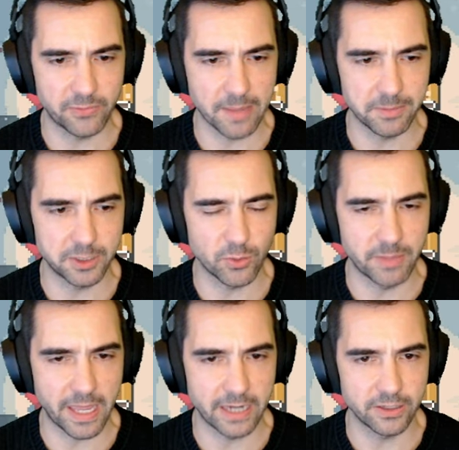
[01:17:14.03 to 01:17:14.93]
family to
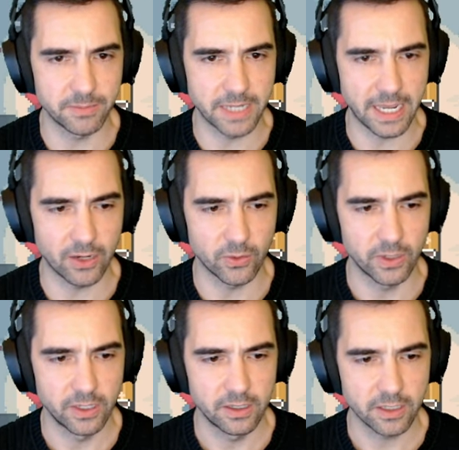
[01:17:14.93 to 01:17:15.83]
abandon them now.
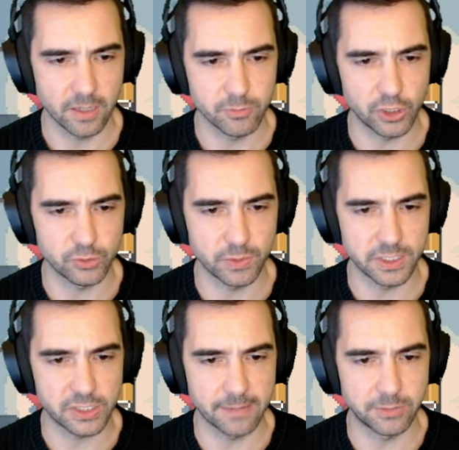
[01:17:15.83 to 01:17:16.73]
Come, children,
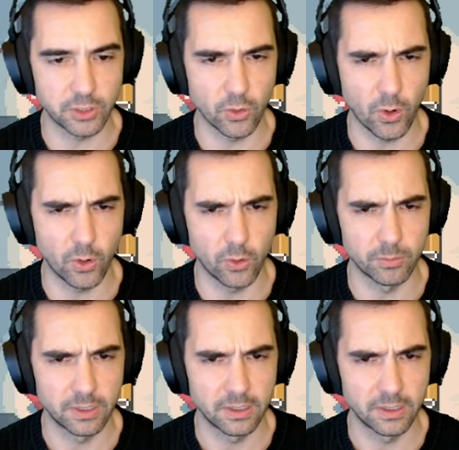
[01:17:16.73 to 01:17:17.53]
it's time to go home.